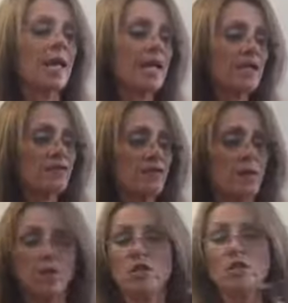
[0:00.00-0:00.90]

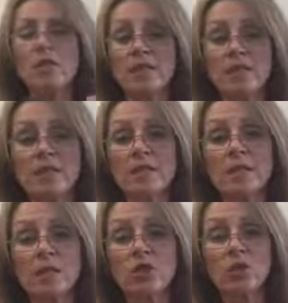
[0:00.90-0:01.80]
And you get this
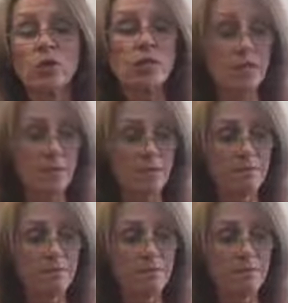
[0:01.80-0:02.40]
in your kit.